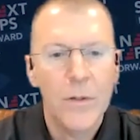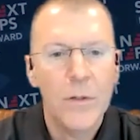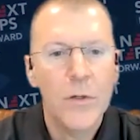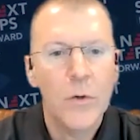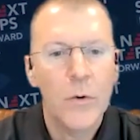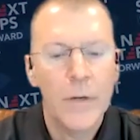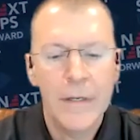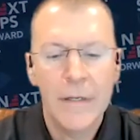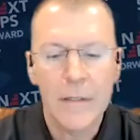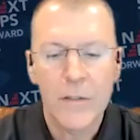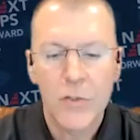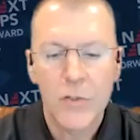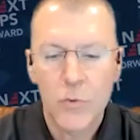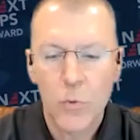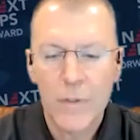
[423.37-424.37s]
You are in an
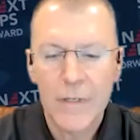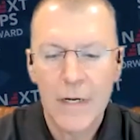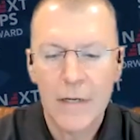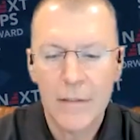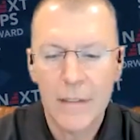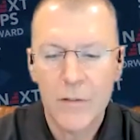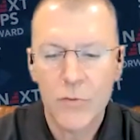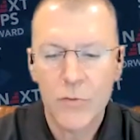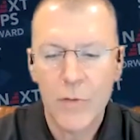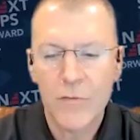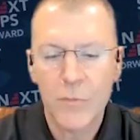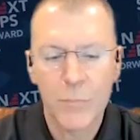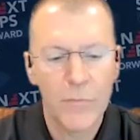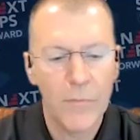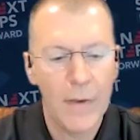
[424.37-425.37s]
extraordinarily
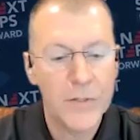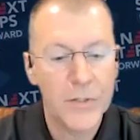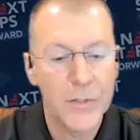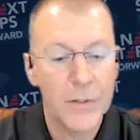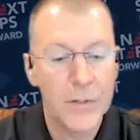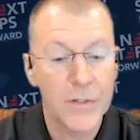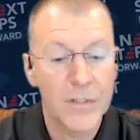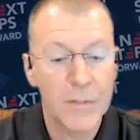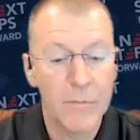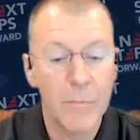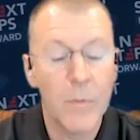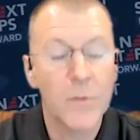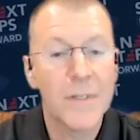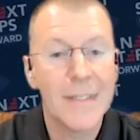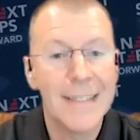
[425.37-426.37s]
stressful profession during some of the
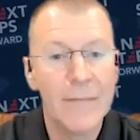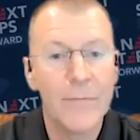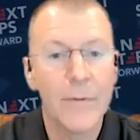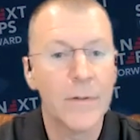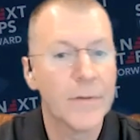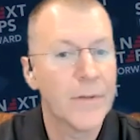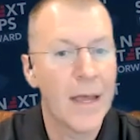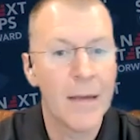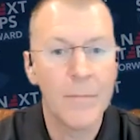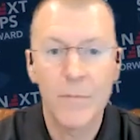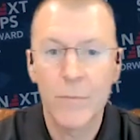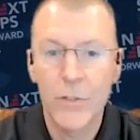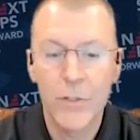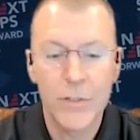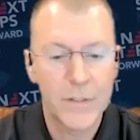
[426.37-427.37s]
most difficult times,
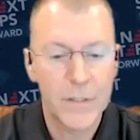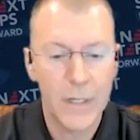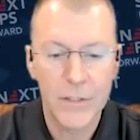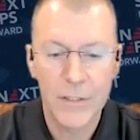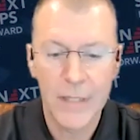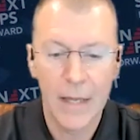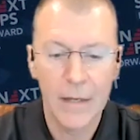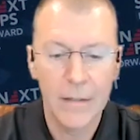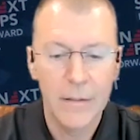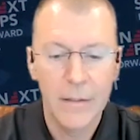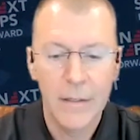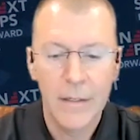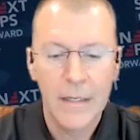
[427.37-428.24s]
which you just touched on.